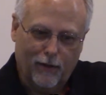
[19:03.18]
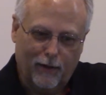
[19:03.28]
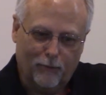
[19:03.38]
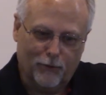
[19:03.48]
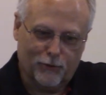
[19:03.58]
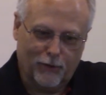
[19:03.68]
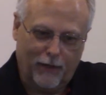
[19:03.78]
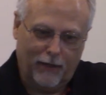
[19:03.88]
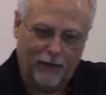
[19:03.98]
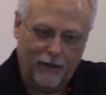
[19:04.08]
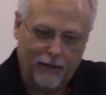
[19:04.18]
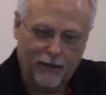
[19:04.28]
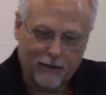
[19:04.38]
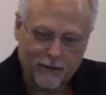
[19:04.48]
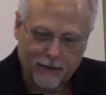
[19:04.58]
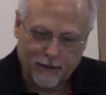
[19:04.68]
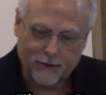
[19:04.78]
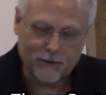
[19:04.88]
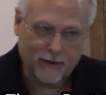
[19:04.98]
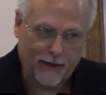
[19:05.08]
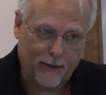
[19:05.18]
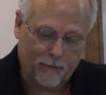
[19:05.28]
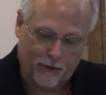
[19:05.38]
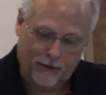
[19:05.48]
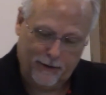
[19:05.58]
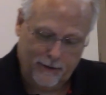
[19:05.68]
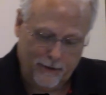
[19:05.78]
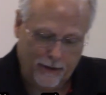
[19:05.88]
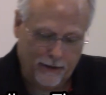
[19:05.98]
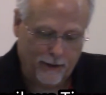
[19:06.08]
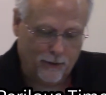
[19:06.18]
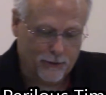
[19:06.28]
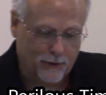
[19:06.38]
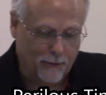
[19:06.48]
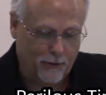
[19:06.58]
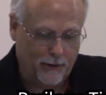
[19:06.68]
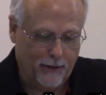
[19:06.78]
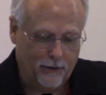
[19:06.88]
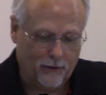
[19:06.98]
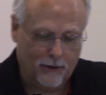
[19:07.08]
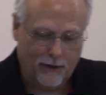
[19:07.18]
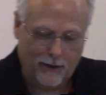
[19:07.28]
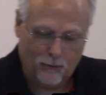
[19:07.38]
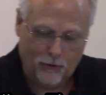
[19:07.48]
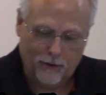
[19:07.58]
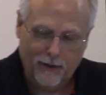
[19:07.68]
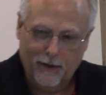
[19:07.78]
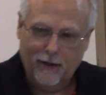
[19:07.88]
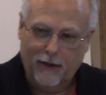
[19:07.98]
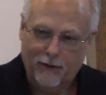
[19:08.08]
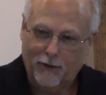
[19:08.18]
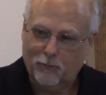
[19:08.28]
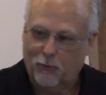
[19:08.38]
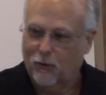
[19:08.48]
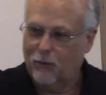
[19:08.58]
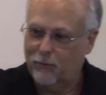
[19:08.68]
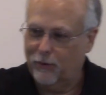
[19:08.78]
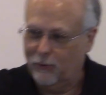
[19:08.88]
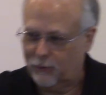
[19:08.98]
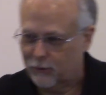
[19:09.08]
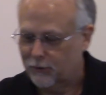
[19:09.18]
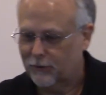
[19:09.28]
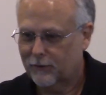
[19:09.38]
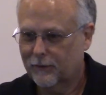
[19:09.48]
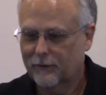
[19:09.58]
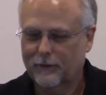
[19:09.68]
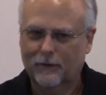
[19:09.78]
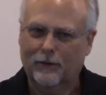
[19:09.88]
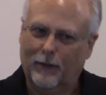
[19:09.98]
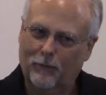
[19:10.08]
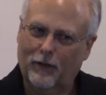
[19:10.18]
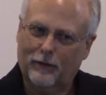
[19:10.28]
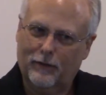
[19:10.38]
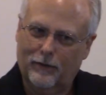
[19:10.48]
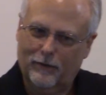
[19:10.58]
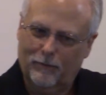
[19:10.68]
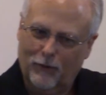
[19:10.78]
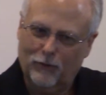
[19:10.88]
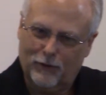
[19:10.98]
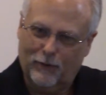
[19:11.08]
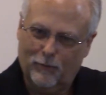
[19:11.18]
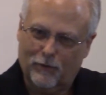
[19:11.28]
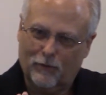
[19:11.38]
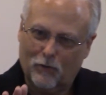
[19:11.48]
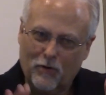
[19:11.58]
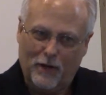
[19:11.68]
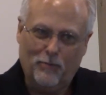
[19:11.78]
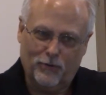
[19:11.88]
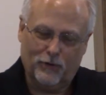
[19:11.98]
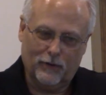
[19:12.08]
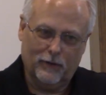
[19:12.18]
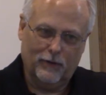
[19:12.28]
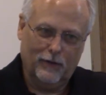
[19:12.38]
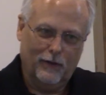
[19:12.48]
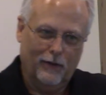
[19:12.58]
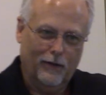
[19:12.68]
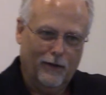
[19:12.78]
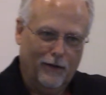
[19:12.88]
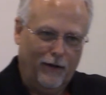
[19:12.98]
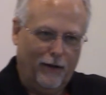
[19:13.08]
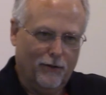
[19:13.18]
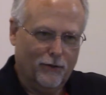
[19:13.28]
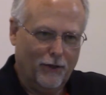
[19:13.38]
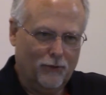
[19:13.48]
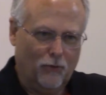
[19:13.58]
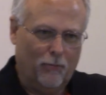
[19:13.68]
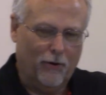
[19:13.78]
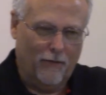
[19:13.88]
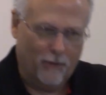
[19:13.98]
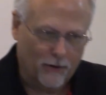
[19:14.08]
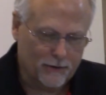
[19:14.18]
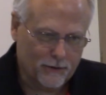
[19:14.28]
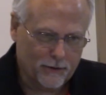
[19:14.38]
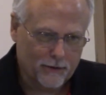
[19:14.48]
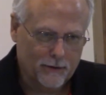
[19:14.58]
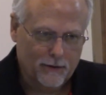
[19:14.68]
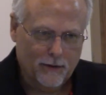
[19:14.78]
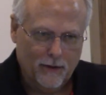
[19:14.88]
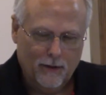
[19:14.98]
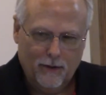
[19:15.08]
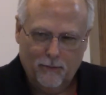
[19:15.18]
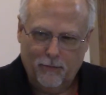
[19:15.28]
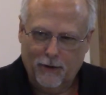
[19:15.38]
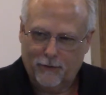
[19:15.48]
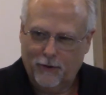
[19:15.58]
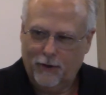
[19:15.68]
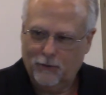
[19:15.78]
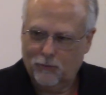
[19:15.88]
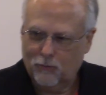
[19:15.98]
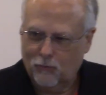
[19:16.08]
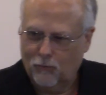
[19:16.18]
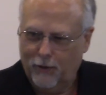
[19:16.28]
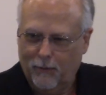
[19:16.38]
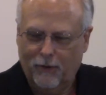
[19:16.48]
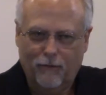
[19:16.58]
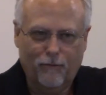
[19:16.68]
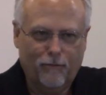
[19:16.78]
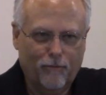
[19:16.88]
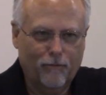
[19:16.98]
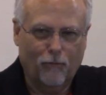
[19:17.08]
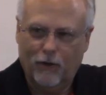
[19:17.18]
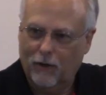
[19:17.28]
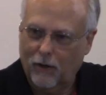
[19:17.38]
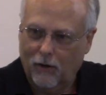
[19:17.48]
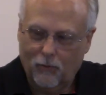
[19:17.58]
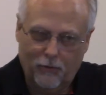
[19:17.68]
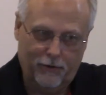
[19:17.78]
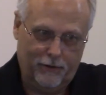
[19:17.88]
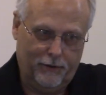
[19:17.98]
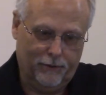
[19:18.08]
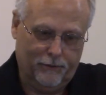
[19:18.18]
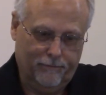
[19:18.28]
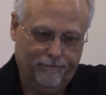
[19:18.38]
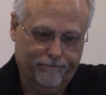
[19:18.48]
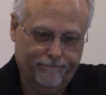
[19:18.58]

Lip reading: I'm just saying it is happening. And now it's coming down on Hollywood. And these poor producers, most of them are creeps and sexual perverts. Amen. But these women went along with it too.